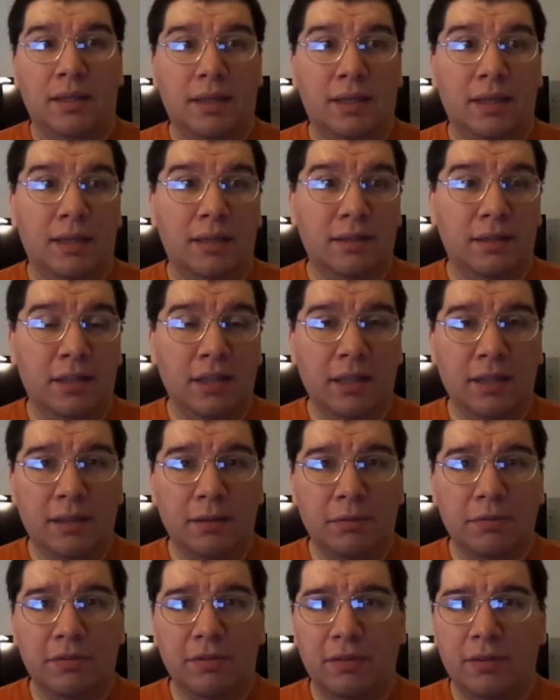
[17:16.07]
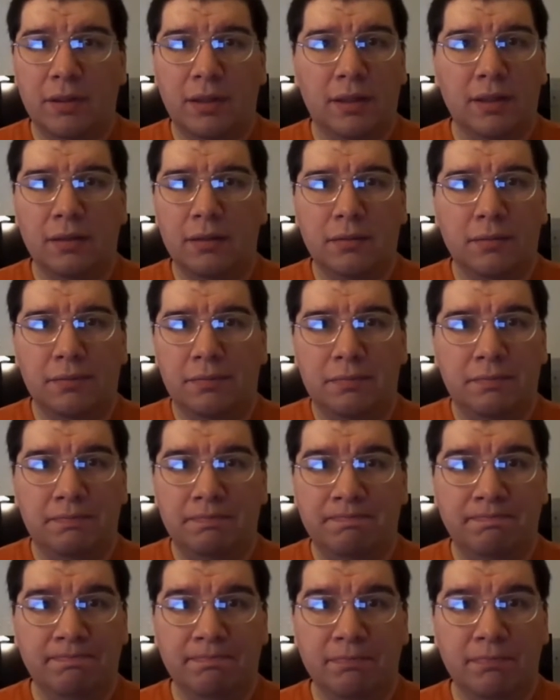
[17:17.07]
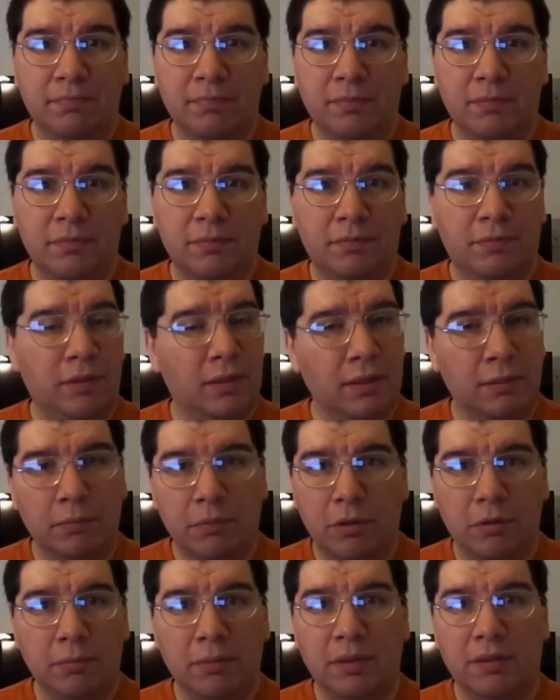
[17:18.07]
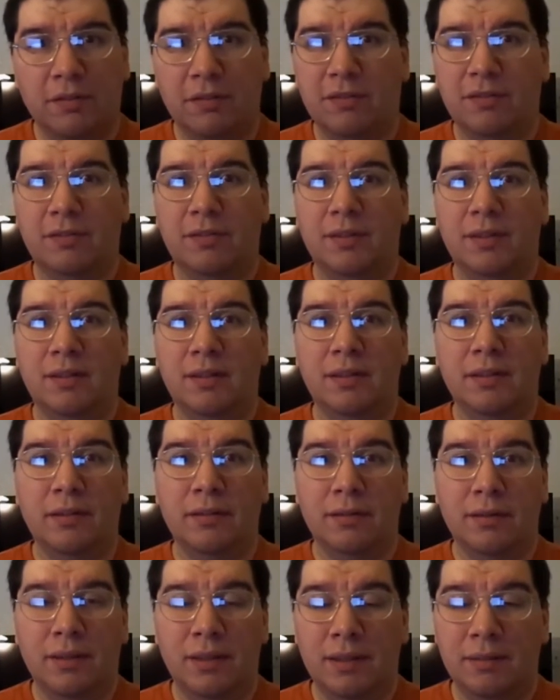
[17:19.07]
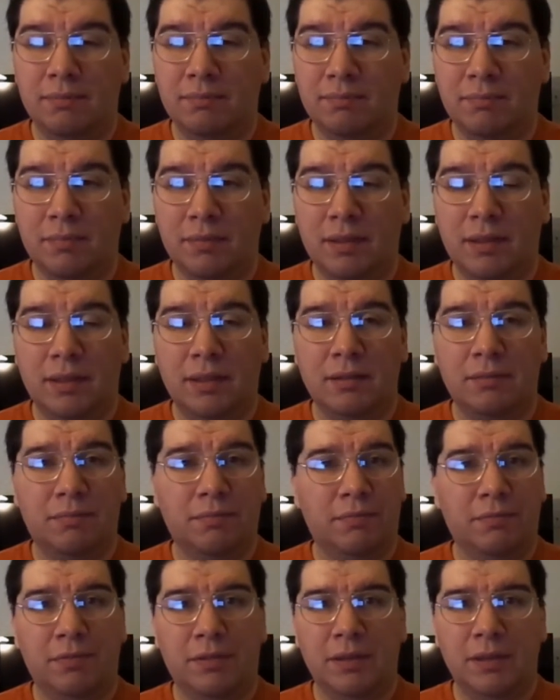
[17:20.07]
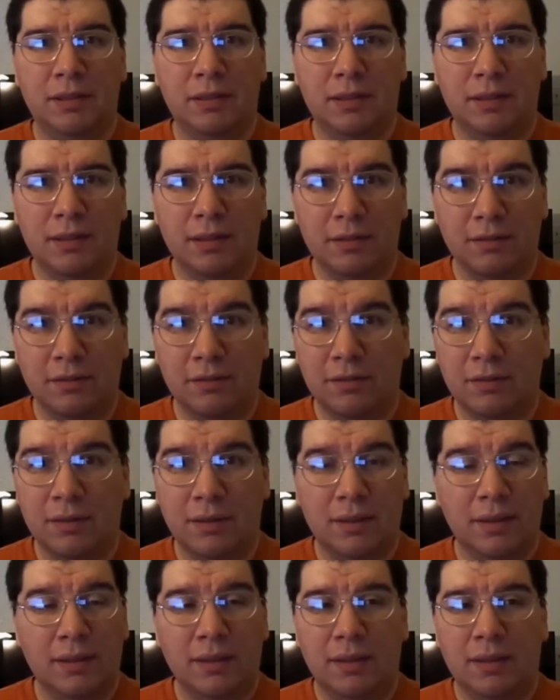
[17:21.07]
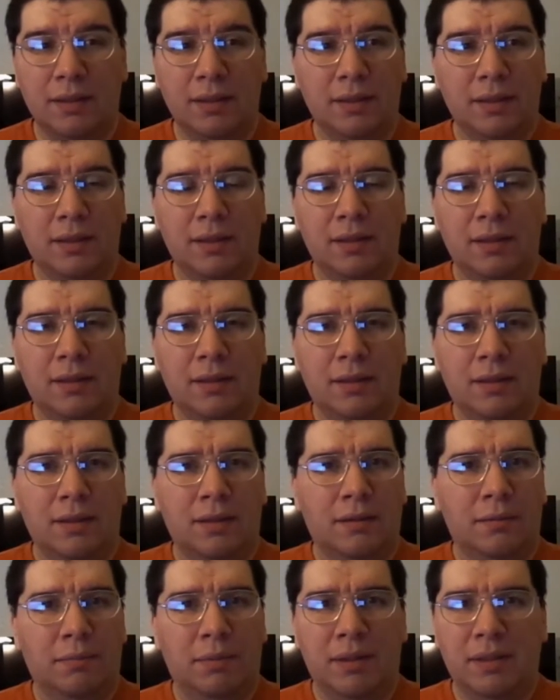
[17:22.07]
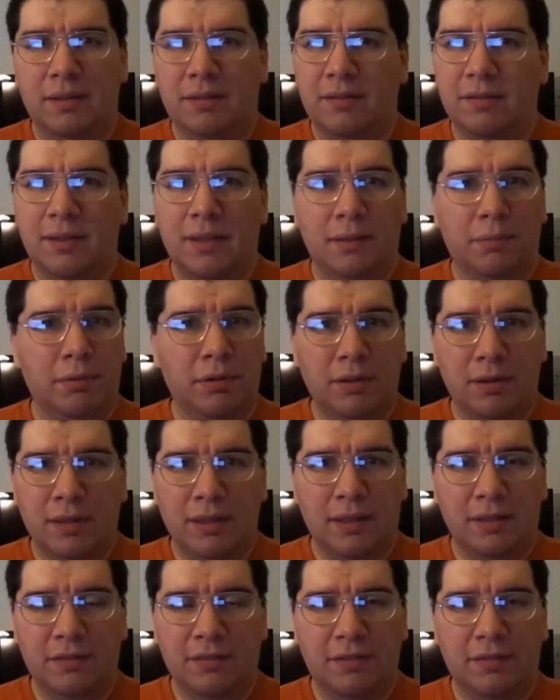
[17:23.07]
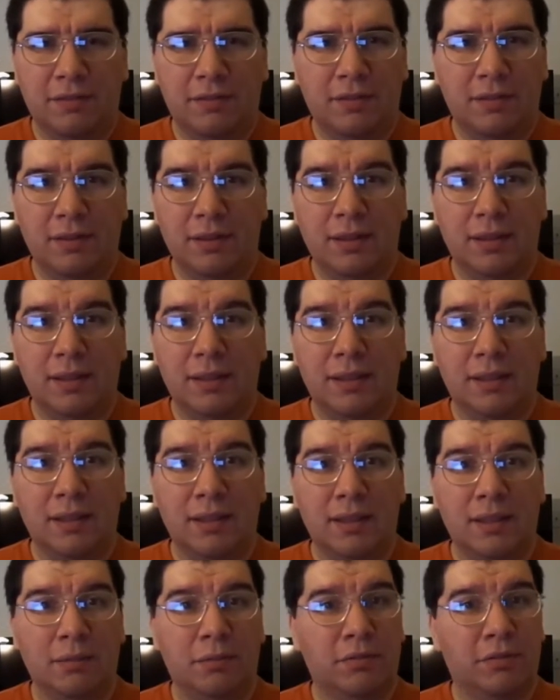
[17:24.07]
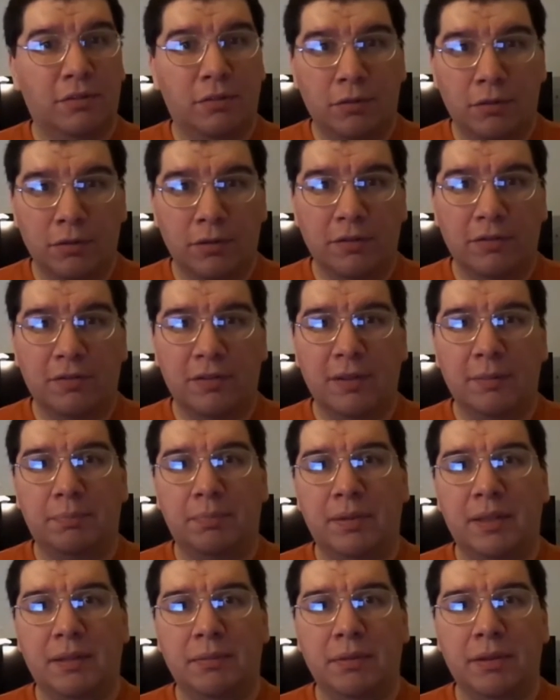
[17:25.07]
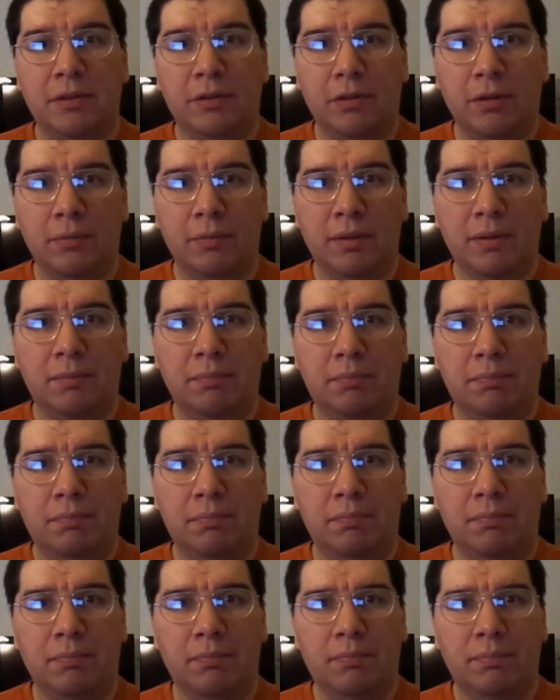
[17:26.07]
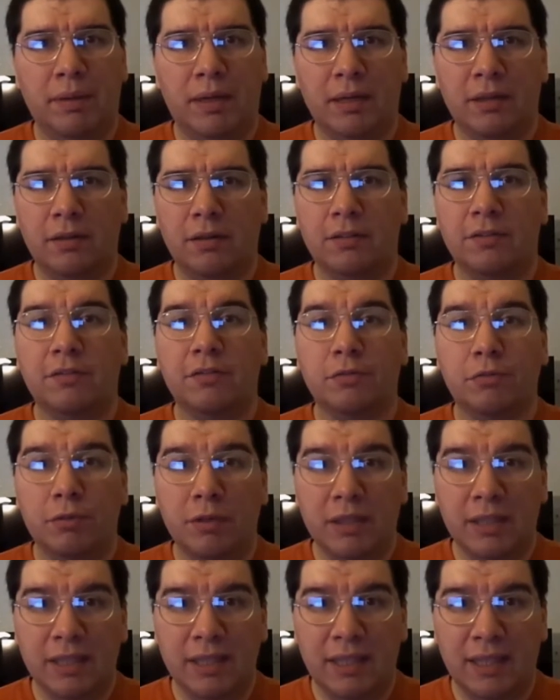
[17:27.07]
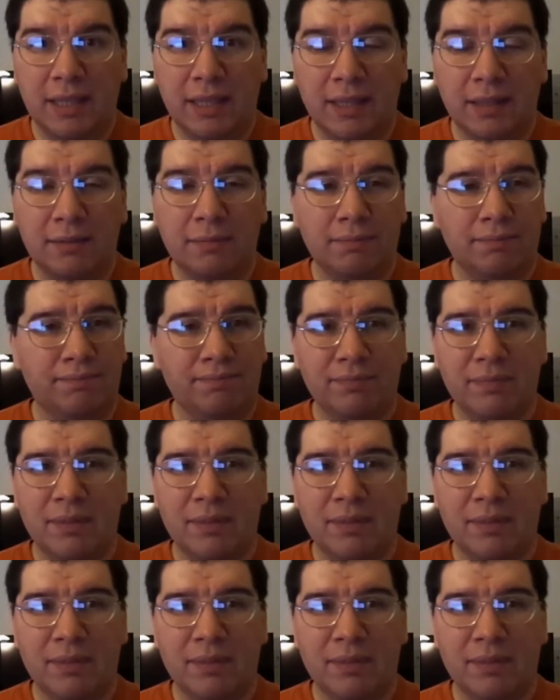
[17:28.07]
And yeah, there was a lot of funny moments in there and a lot of funny lines. But nevertheless, it was cool to see Pee-Wee Herman back on screen again.